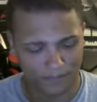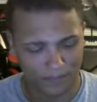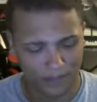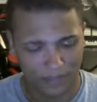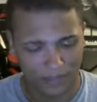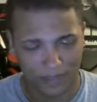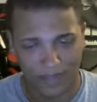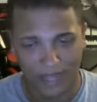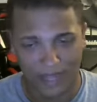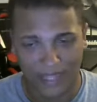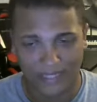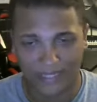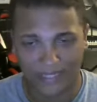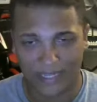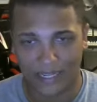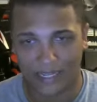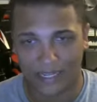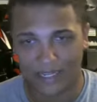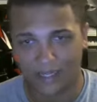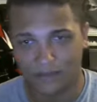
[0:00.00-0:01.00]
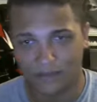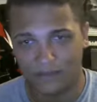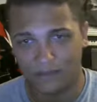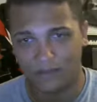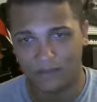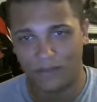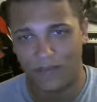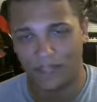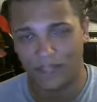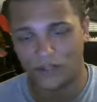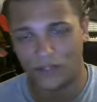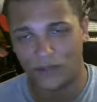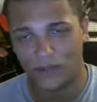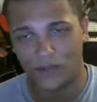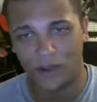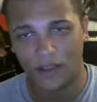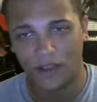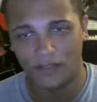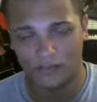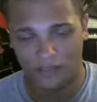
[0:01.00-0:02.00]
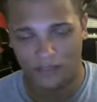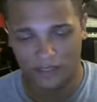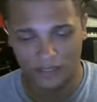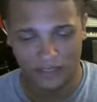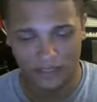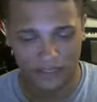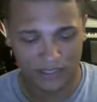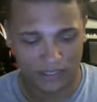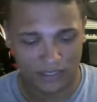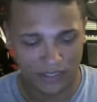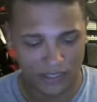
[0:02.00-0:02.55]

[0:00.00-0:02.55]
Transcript: that uh, Patrick Rothfuss,